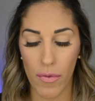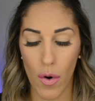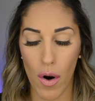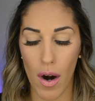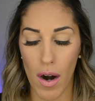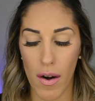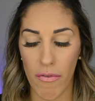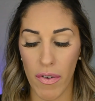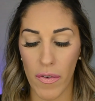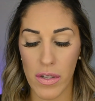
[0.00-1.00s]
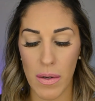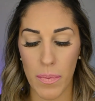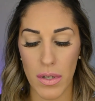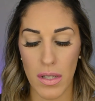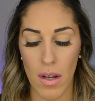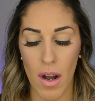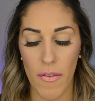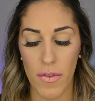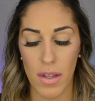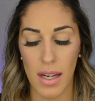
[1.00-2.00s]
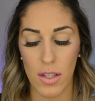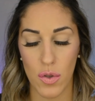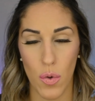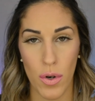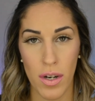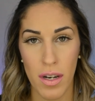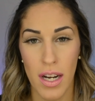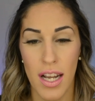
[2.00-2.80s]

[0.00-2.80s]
for 15% off for the next order.